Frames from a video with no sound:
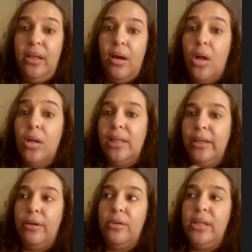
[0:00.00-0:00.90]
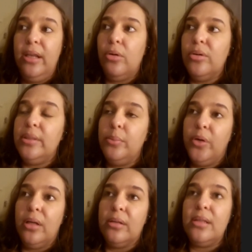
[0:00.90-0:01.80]
They all clear out and they go somewhere
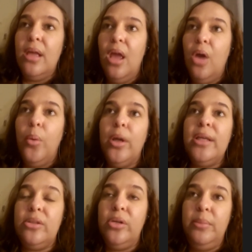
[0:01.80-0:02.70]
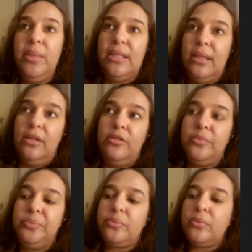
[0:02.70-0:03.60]
else where it's going to be safe.
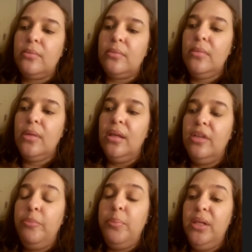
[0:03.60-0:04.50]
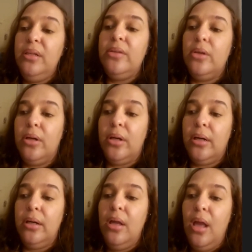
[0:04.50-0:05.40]
If bees
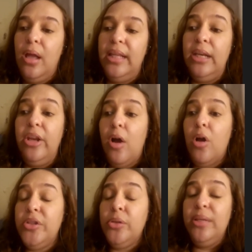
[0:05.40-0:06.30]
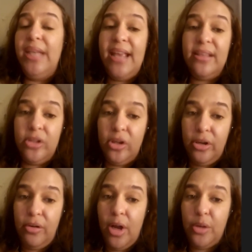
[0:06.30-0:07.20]
are, they also nest on the
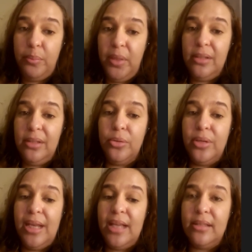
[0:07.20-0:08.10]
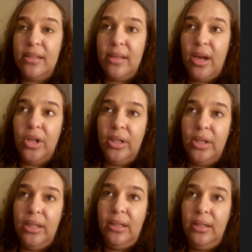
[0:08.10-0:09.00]
ground. Bees don't
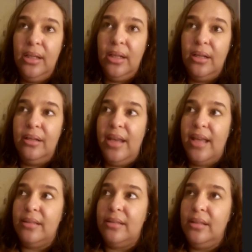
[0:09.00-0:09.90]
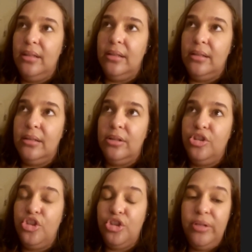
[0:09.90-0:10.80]
necessarily nest in
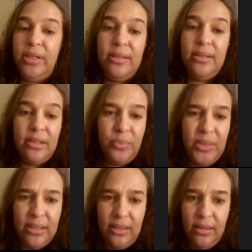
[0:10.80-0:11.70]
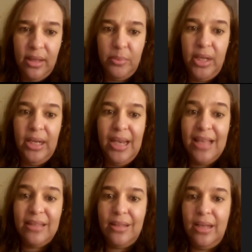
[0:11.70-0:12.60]
trees as we see them. They
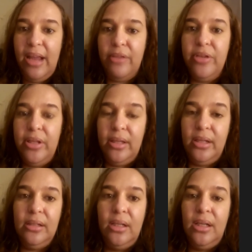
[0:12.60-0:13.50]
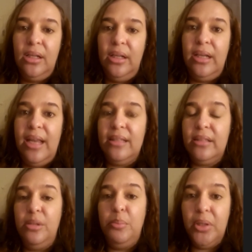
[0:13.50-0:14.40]
nest in everything. They nest
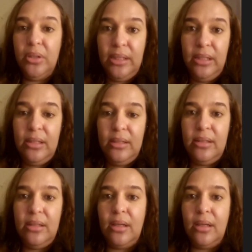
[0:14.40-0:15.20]
in buildings.